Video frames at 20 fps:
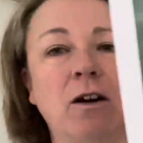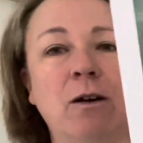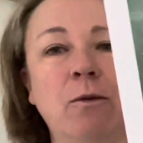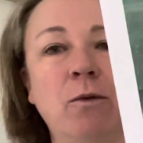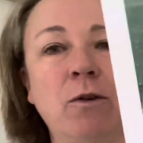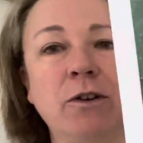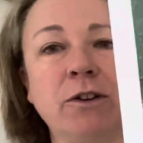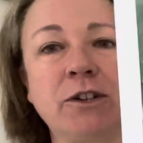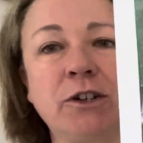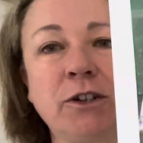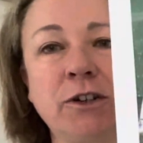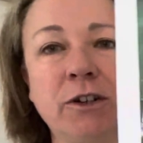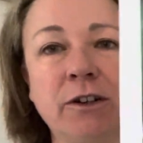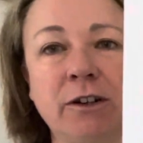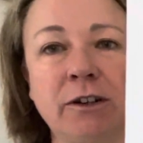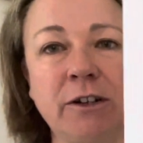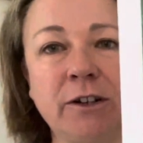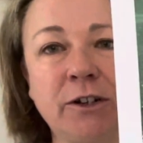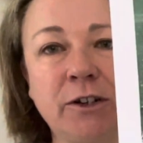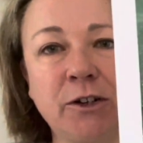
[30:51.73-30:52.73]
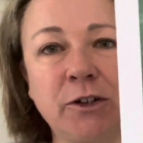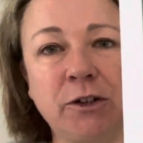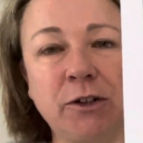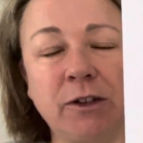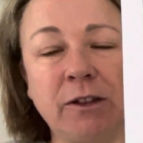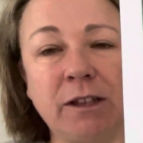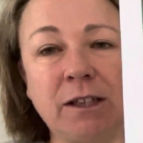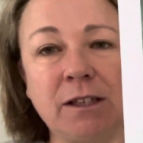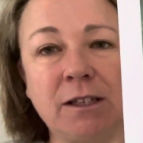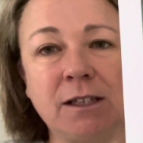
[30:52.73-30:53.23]
want to do
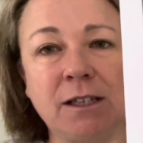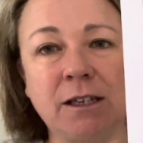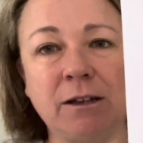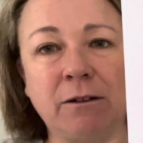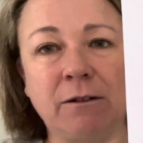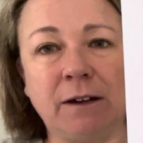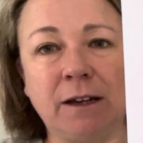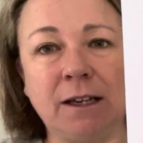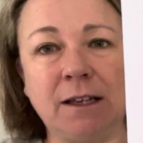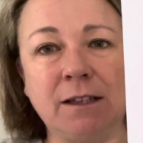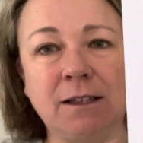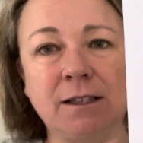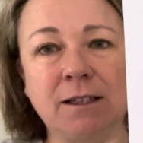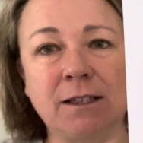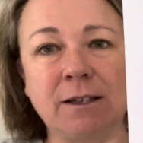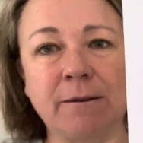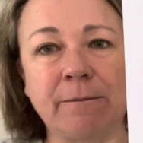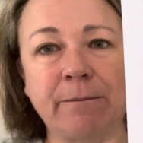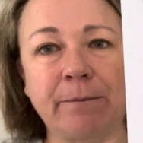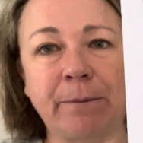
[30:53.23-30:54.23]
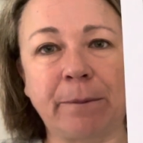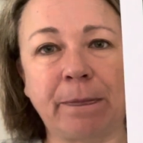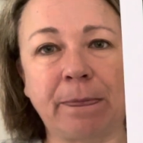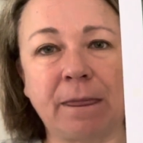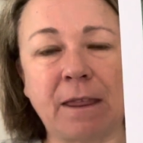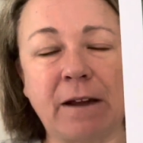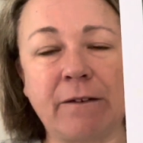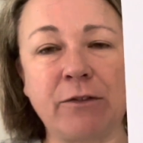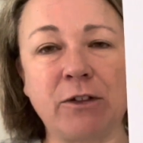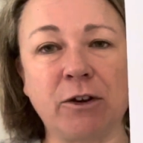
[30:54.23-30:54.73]
this series
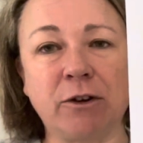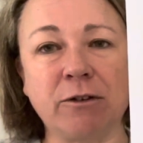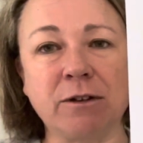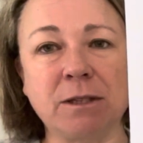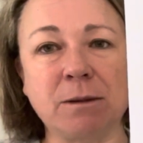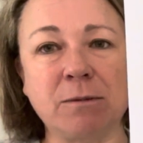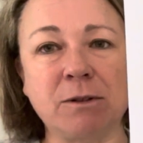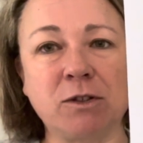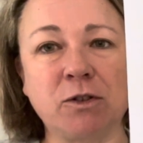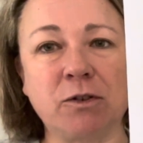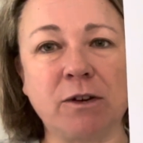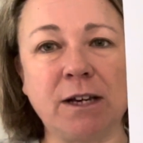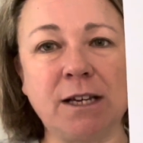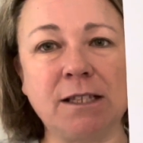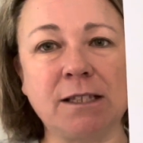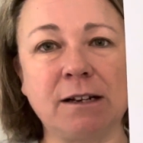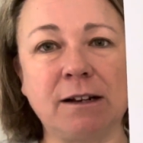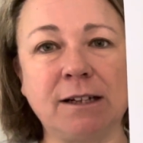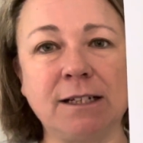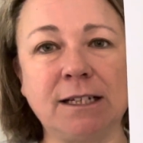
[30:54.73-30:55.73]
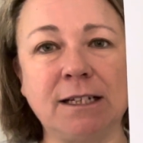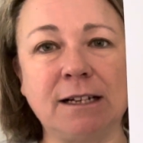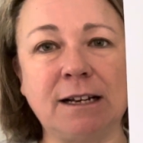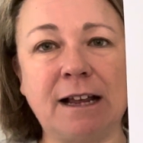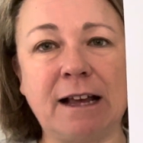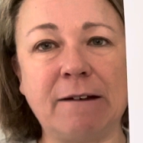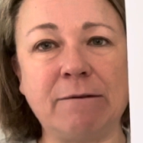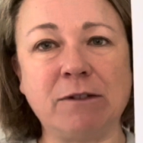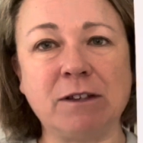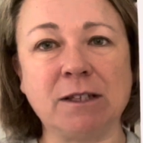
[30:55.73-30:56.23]
of the Christmas trees, and I didn't
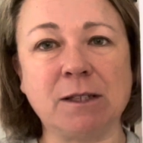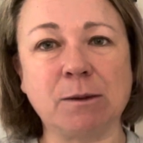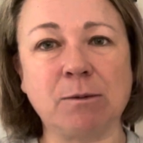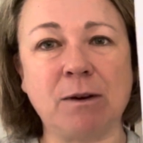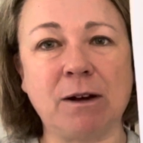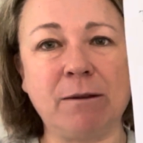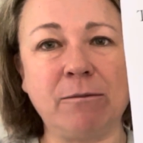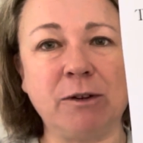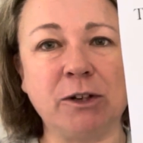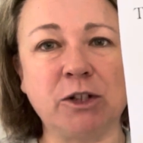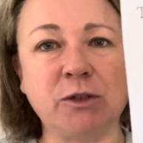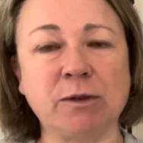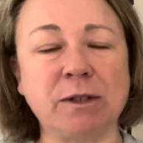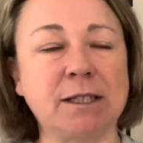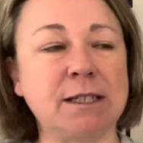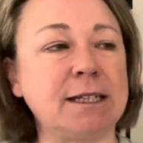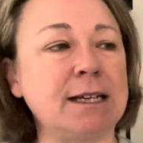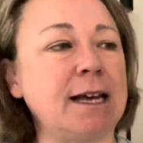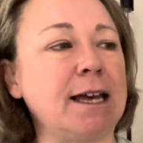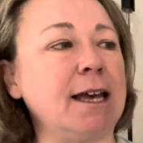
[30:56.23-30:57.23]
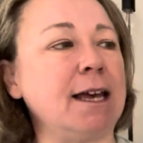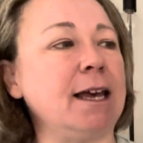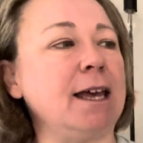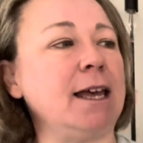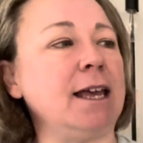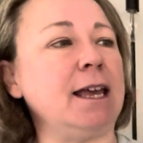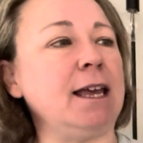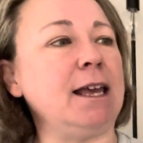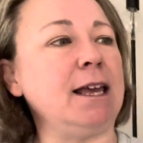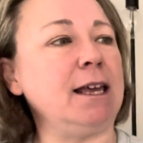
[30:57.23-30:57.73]
have this one, which was
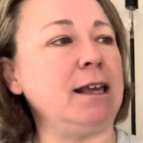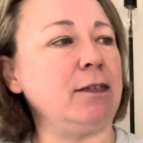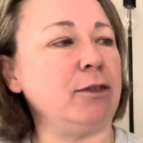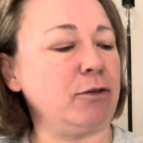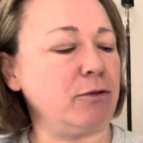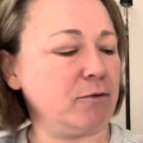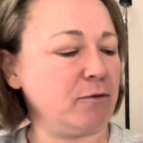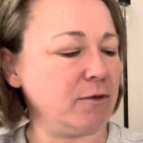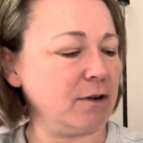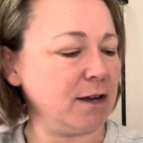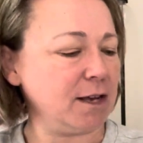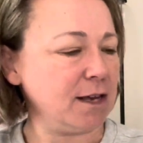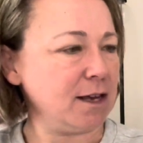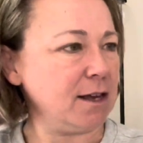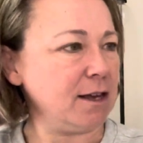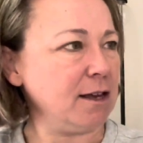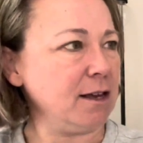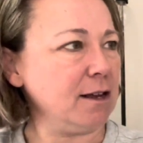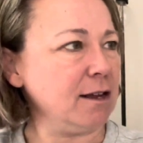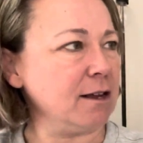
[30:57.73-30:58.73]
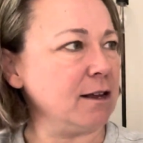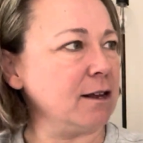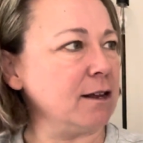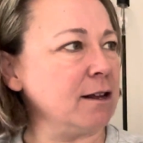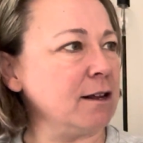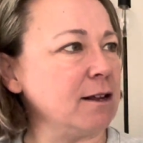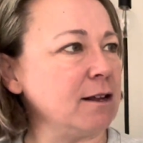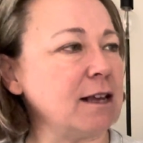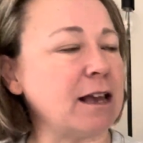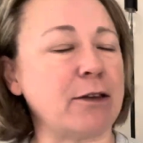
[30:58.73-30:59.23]
day 3.
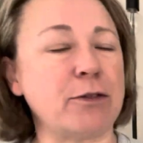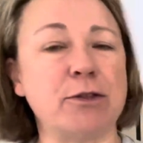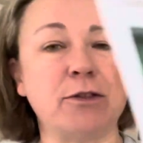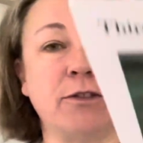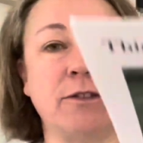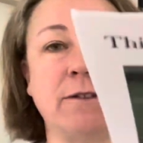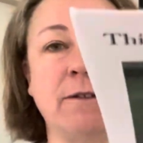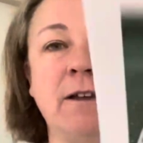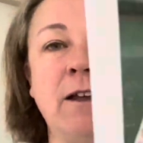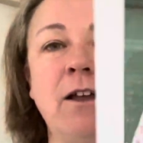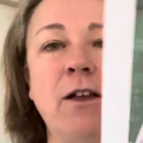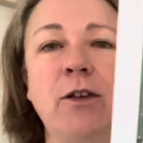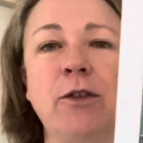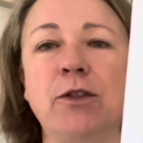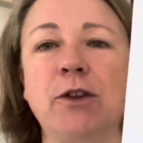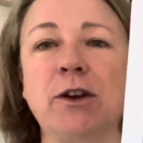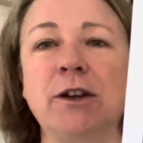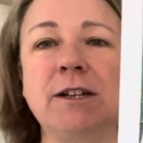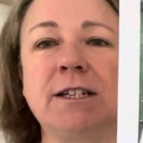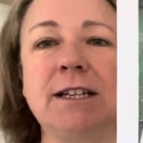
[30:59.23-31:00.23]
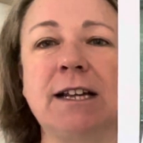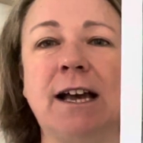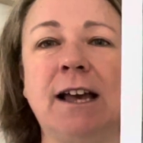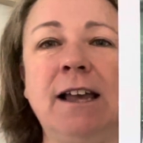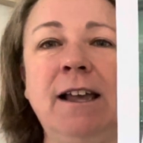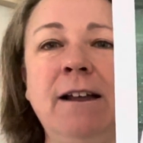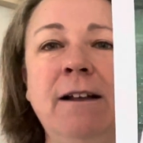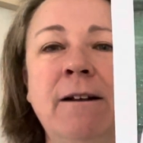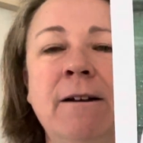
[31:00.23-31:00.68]
Yes, 3rd day.